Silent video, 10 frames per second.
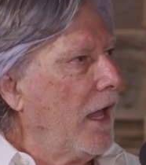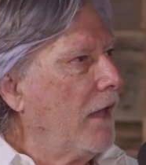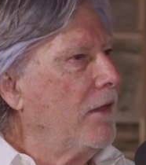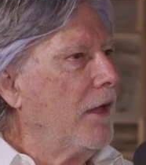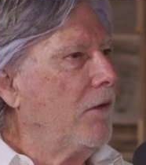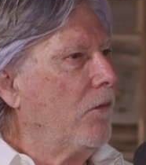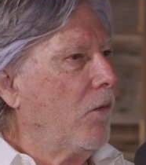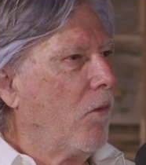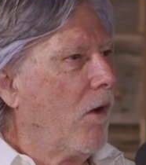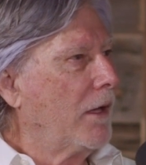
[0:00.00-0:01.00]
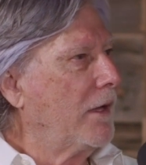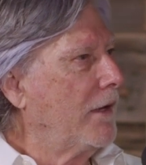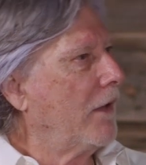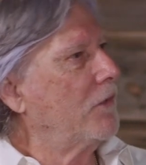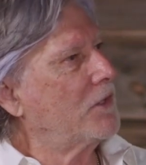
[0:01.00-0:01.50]
And then walking
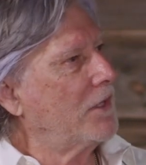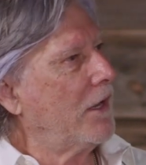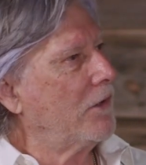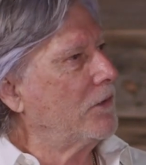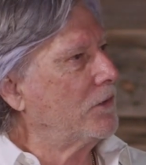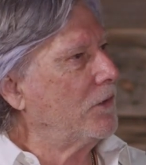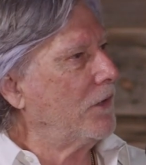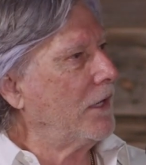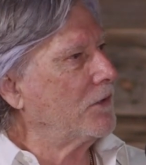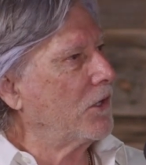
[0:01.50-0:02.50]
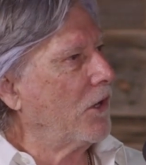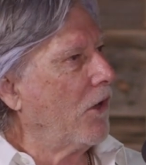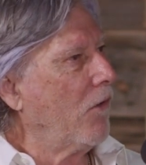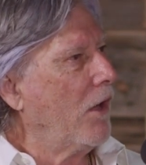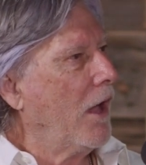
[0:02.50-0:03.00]
down the stairs 2 days
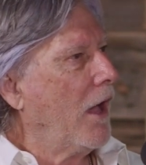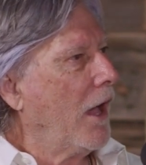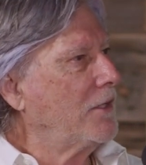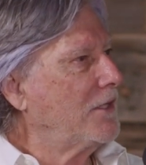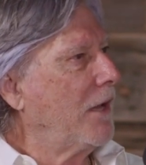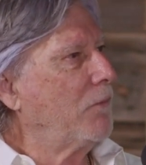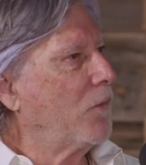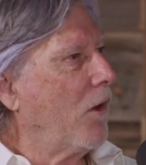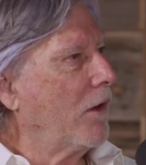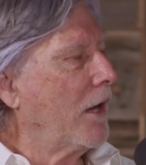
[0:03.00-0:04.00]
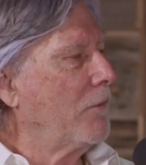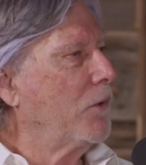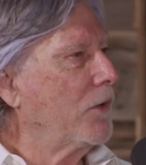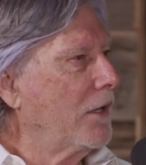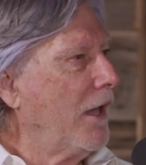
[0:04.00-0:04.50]
ago, I stepped wrong and I
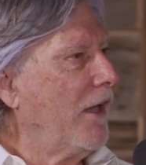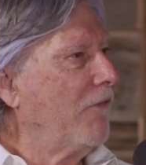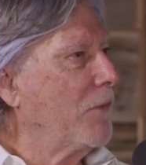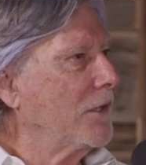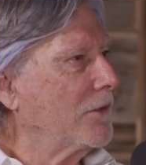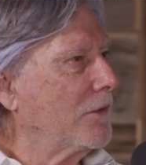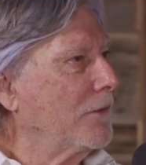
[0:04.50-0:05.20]
pulled a calf muscle.